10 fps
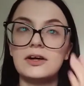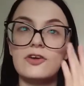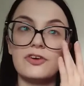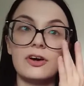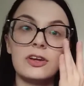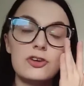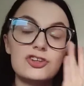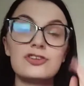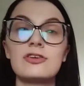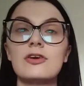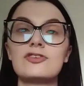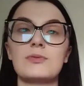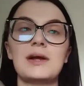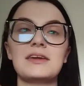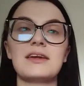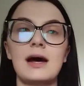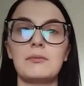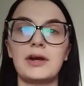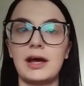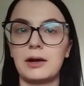So I do usually blend it down
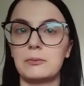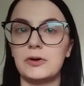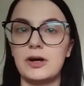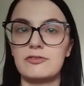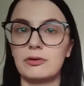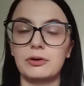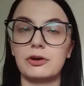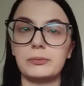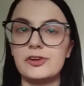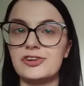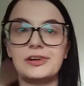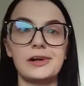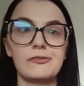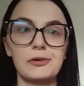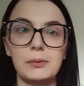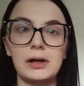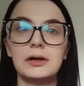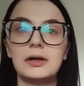my neck and whatever, and under my chin and everywhere.